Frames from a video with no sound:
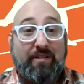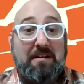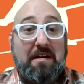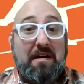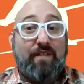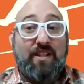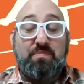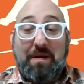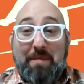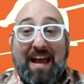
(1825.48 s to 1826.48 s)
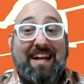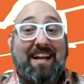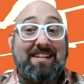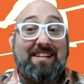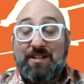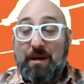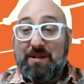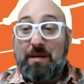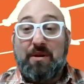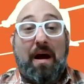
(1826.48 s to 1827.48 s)
for Vince McMahon and in the
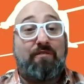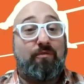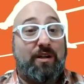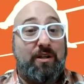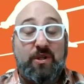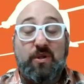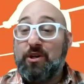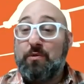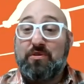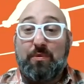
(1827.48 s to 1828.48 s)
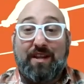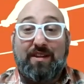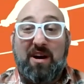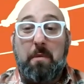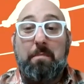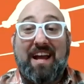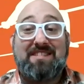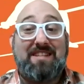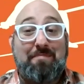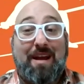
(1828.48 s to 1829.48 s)
WWF when New York was really the home
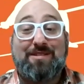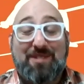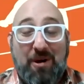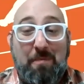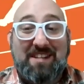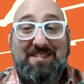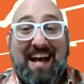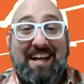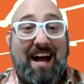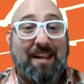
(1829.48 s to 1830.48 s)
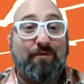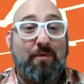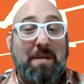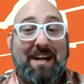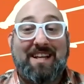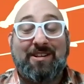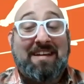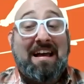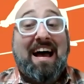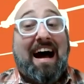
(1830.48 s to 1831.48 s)
base. He made his home on Staten Island for many
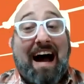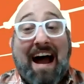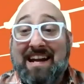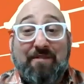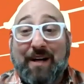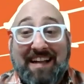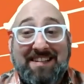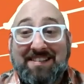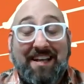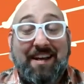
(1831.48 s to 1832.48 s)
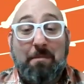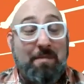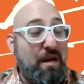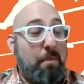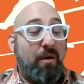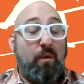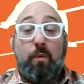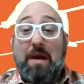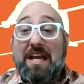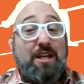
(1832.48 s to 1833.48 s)
years. I never got to see him,
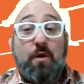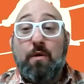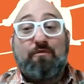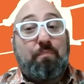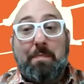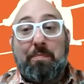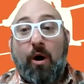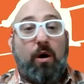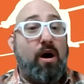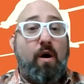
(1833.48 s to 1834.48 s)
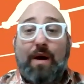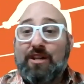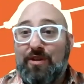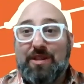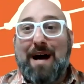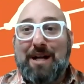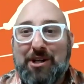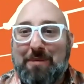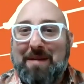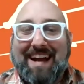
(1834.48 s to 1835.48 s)
but we knew of people. Oh, I saw the
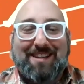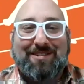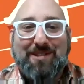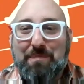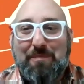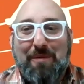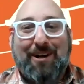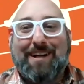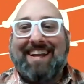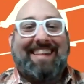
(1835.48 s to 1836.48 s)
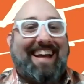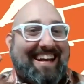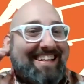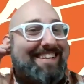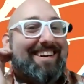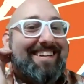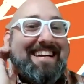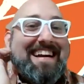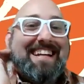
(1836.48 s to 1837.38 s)
Macho Man at the supermarket, like, or